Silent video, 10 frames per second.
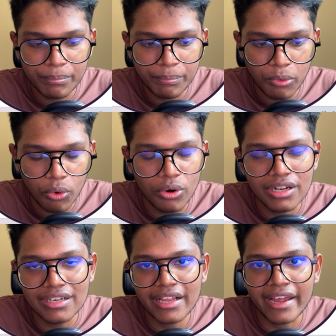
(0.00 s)

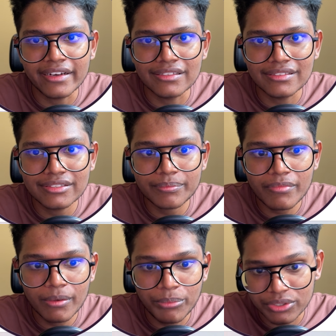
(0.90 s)
poll and
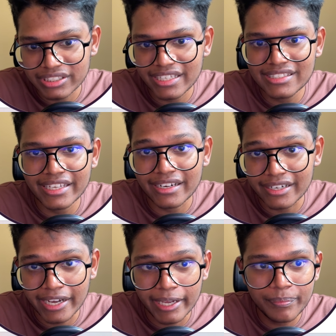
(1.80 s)
process at a
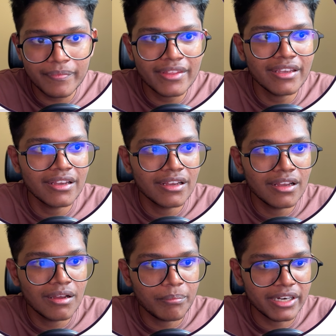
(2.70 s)
time,
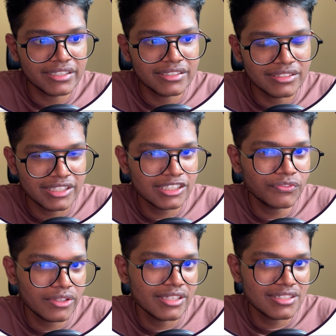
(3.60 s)
but just
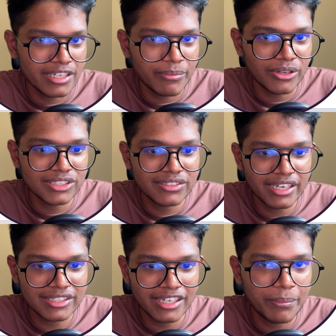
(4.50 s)
for this
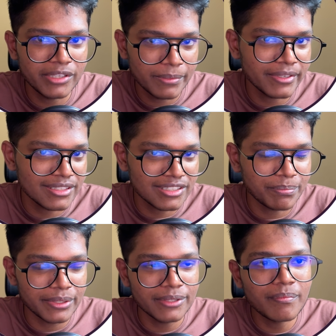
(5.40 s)
demonstration I'm keeping it
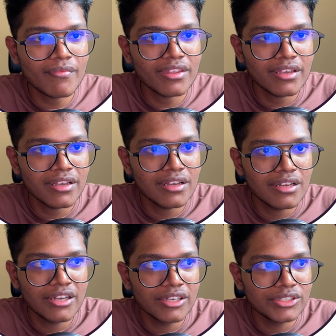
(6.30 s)
simple.
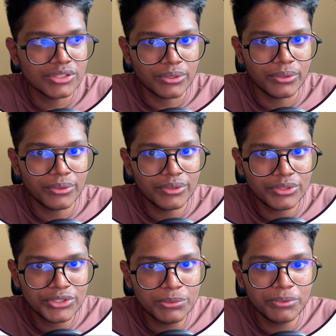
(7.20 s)
So
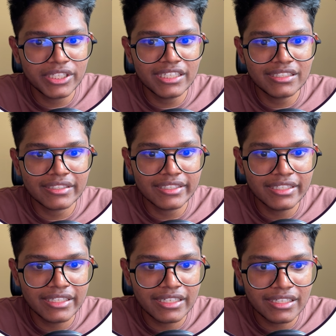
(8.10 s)
to put it
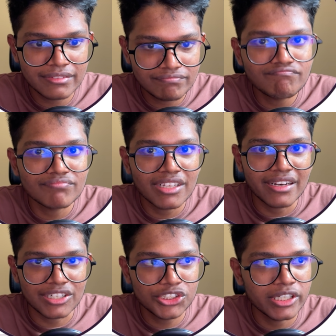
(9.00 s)
in a
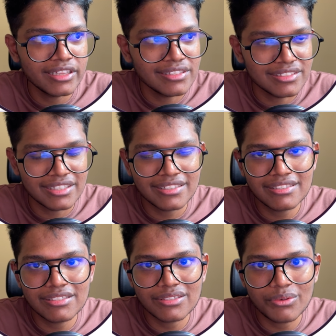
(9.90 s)
nutshell, this
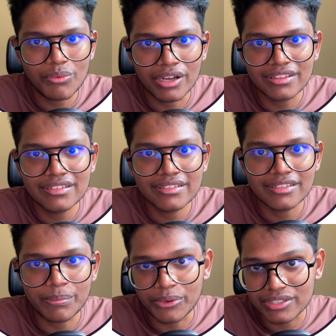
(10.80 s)
is what
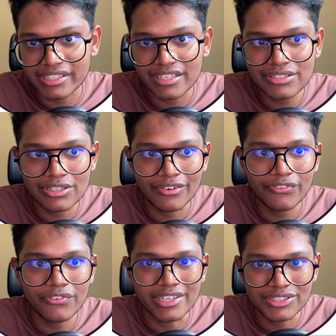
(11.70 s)
the process
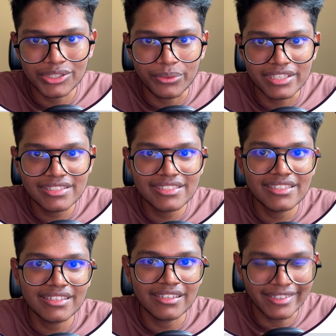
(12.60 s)
of SQS
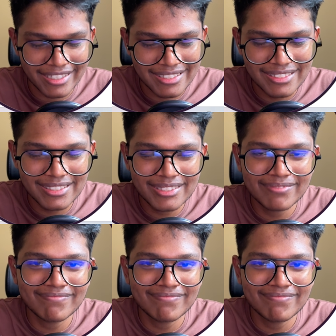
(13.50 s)
is.